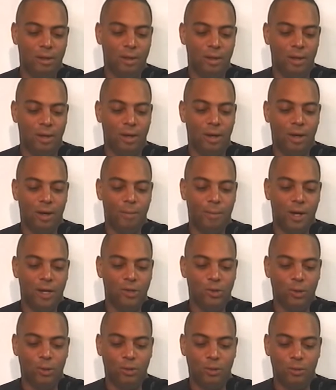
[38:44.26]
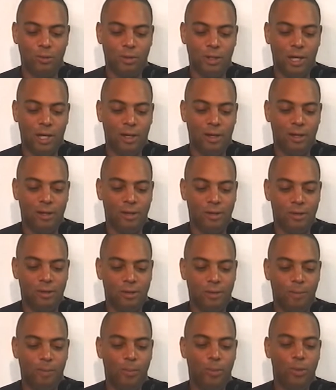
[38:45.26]
by Joseph Stalin
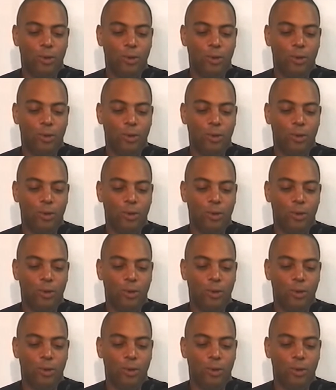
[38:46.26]
is,